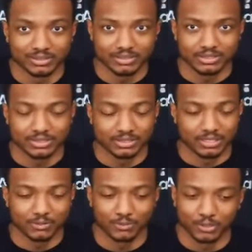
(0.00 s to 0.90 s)
just looking
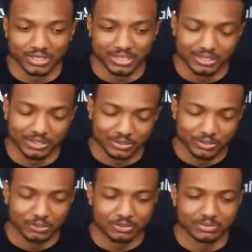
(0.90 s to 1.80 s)
forward to getting on the
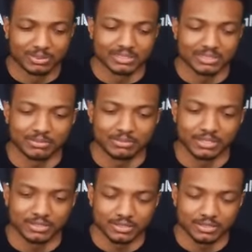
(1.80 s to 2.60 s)
court with my teammates.